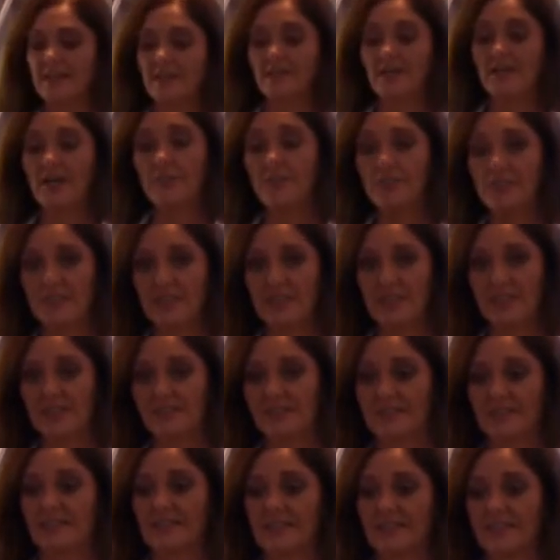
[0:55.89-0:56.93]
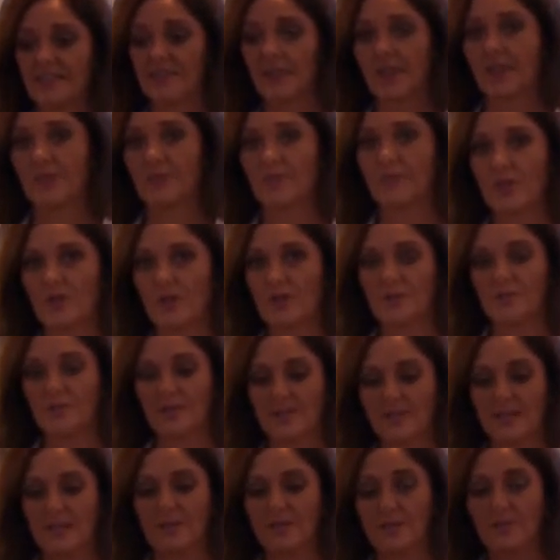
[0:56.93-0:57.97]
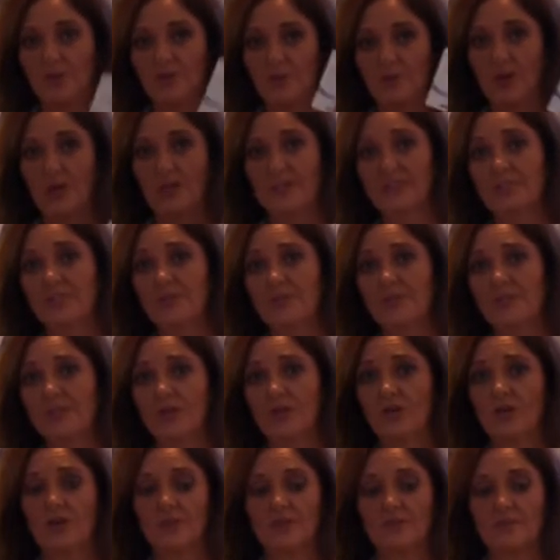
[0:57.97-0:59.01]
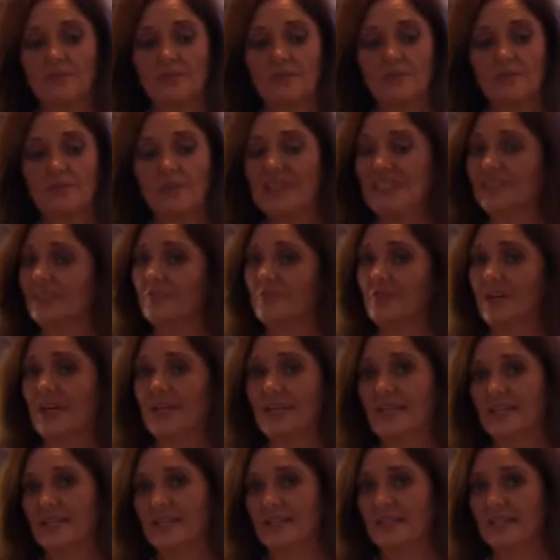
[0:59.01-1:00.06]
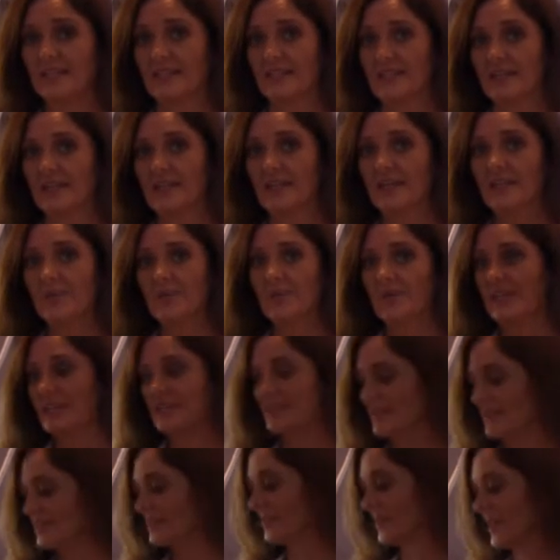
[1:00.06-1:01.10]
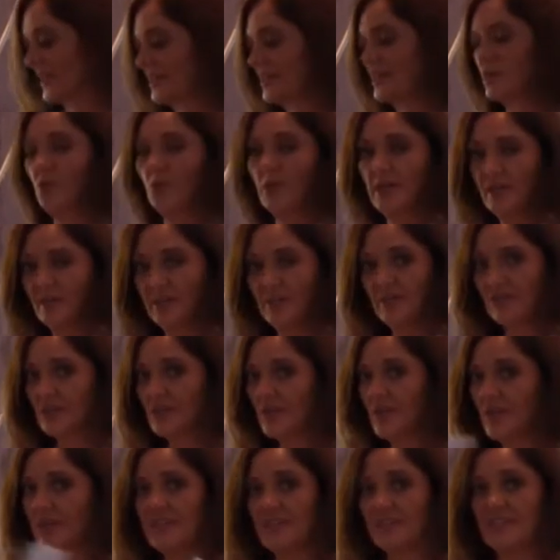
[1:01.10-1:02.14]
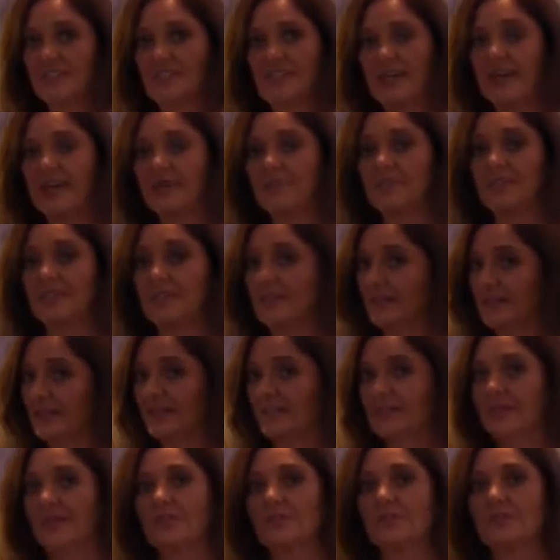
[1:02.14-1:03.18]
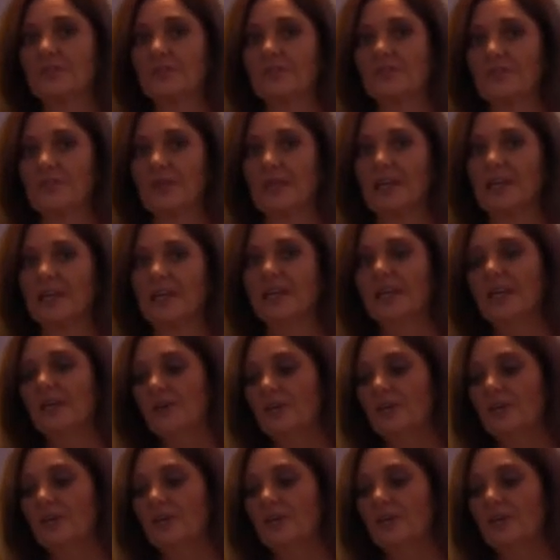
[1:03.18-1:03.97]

Now, a couple things that is very important about that. The proximity card makes it very easy because it's very quick. You saw I just tapped it and it knows it's me.